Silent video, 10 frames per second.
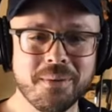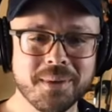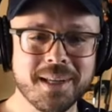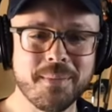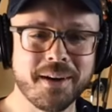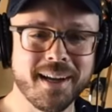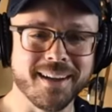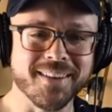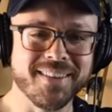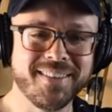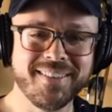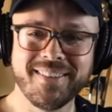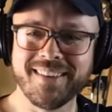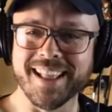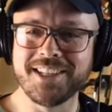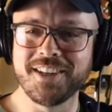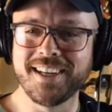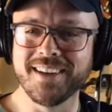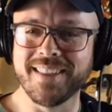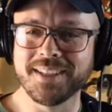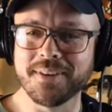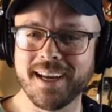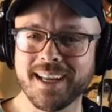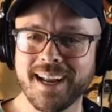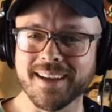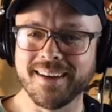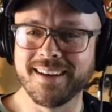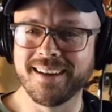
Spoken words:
What's up, Mariano? Glad you're here. Thanks for hanging out.